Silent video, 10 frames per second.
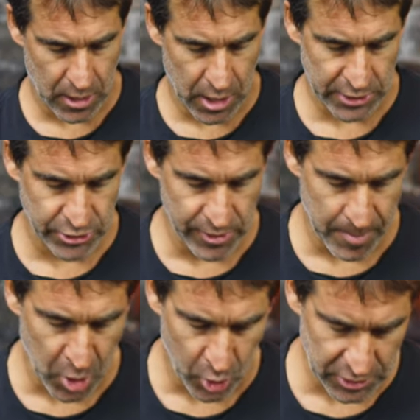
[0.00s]
onto the
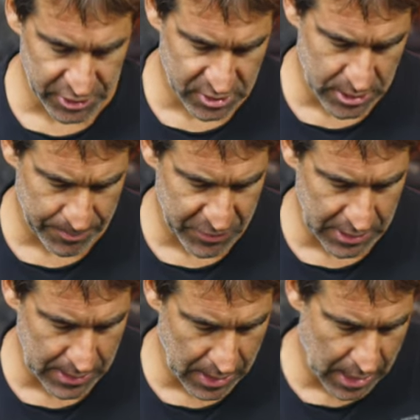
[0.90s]
bowl
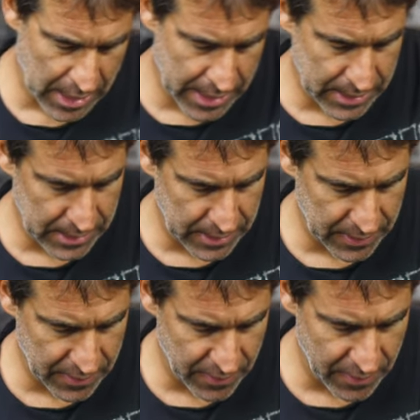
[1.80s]
something like
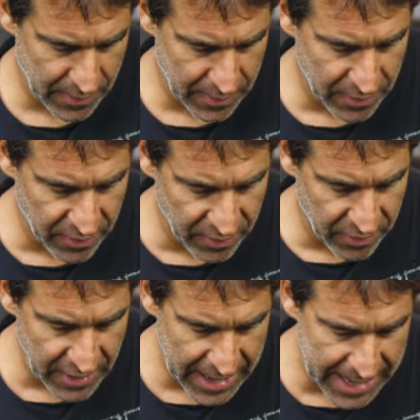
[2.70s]

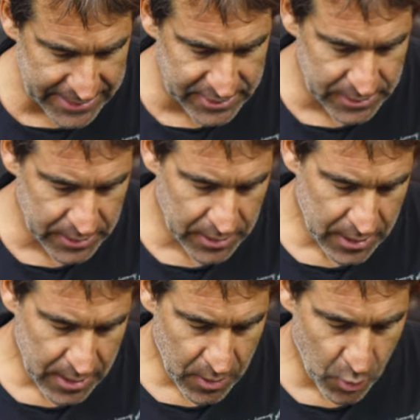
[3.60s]
that,
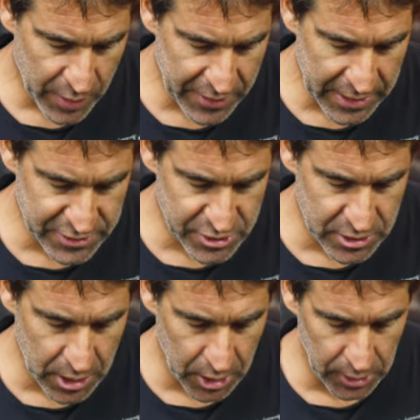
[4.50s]
with a
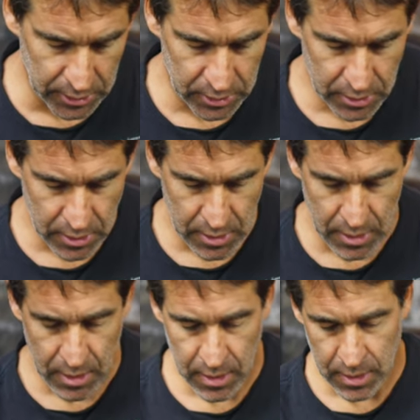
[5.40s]
skull
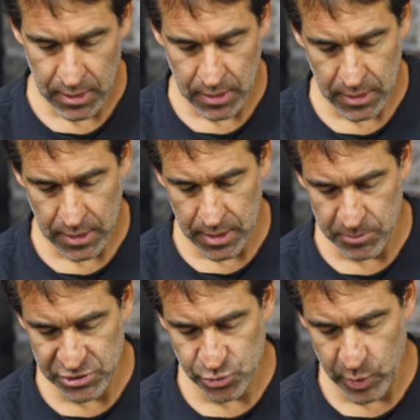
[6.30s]

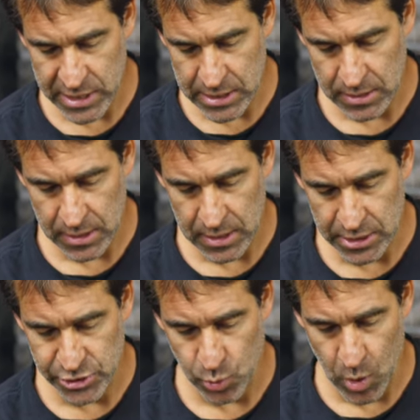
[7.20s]
in between
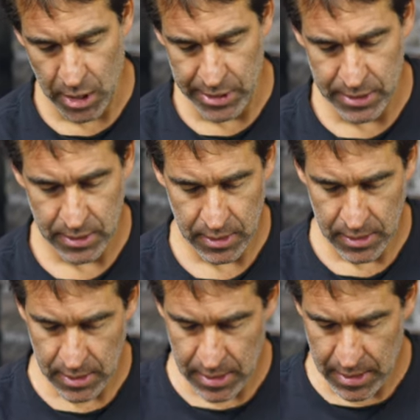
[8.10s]
each one
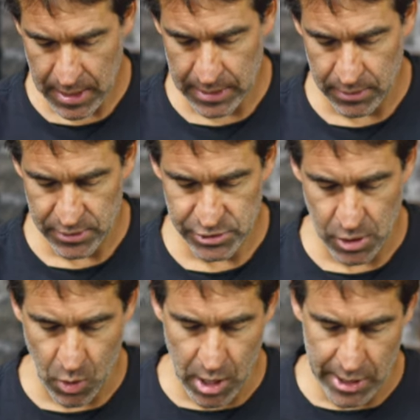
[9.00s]
and
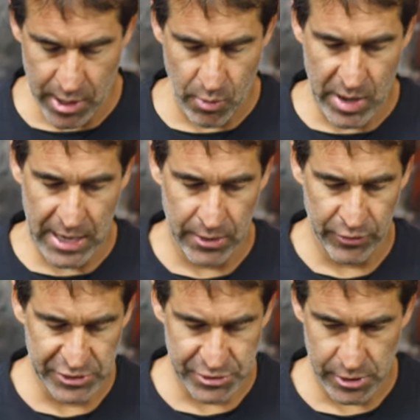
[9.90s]
so on
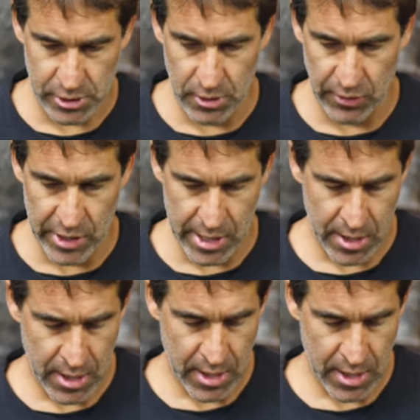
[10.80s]
around the circle there.